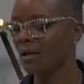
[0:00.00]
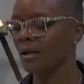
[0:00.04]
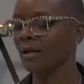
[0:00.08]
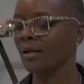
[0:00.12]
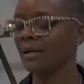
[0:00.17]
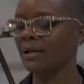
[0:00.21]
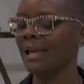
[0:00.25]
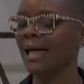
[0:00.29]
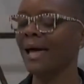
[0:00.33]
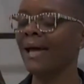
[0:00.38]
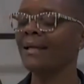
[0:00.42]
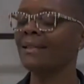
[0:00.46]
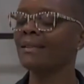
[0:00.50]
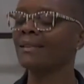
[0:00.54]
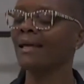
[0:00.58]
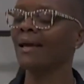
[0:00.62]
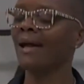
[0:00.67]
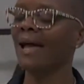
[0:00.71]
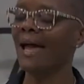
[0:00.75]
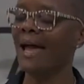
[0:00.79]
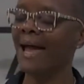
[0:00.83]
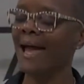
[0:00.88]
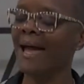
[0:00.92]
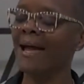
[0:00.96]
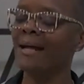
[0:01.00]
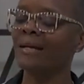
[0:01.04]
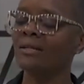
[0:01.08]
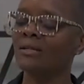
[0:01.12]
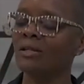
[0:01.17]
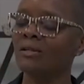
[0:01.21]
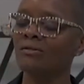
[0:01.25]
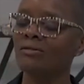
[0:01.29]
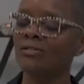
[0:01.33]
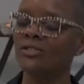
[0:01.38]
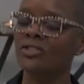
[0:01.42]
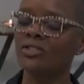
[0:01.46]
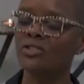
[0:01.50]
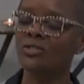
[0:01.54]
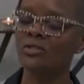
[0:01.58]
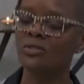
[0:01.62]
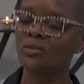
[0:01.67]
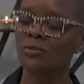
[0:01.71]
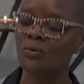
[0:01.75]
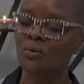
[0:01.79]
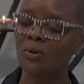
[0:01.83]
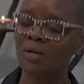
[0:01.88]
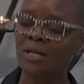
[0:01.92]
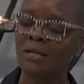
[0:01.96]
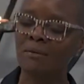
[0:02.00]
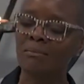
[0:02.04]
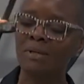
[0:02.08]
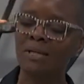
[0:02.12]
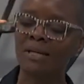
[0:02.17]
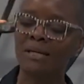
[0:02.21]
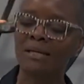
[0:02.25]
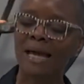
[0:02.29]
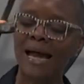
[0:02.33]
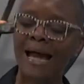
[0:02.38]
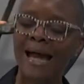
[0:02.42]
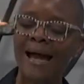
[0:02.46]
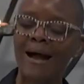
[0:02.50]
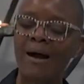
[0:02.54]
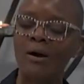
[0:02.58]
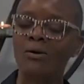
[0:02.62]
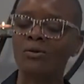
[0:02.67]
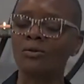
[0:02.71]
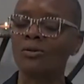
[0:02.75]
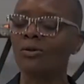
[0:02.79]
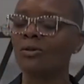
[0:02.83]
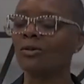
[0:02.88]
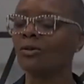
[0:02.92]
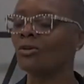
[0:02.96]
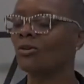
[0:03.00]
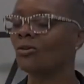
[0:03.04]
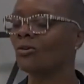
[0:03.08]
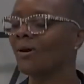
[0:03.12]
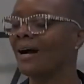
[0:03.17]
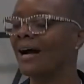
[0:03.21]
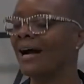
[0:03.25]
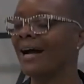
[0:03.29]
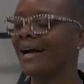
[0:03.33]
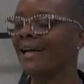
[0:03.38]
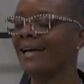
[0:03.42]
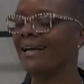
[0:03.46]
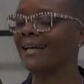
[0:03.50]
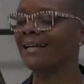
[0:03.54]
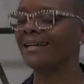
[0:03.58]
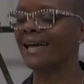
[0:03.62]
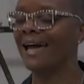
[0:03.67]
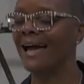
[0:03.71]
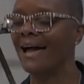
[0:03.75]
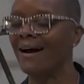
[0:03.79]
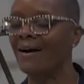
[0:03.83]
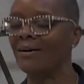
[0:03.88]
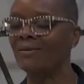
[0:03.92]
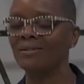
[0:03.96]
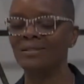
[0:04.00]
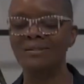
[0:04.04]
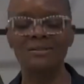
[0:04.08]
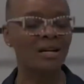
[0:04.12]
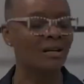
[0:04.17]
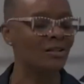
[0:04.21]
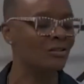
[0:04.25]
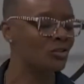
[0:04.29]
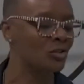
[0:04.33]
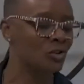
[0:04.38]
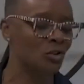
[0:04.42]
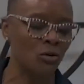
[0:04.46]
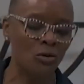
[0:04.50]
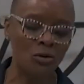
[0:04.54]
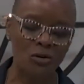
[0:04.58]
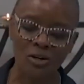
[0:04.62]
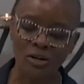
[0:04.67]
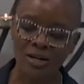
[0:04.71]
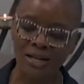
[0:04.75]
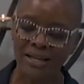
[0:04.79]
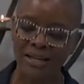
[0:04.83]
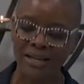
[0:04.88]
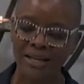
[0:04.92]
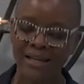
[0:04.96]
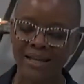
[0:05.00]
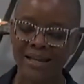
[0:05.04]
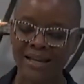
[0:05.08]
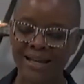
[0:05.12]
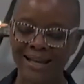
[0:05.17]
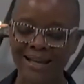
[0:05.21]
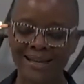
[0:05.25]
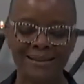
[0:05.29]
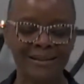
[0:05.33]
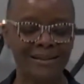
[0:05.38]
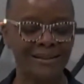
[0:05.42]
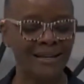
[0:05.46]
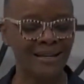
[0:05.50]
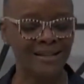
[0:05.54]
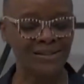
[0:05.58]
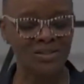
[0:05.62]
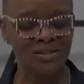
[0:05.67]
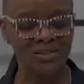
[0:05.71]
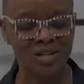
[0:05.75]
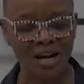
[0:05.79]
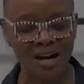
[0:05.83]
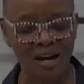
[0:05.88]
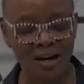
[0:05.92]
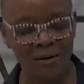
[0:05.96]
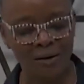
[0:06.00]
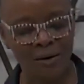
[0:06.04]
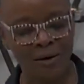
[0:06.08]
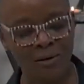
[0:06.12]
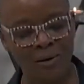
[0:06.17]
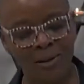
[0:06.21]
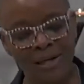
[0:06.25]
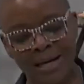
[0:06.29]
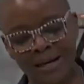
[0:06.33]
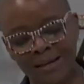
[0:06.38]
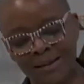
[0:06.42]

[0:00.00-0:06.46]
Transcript: like the act of screaming out or crying out in our joy and in our sorrow, in our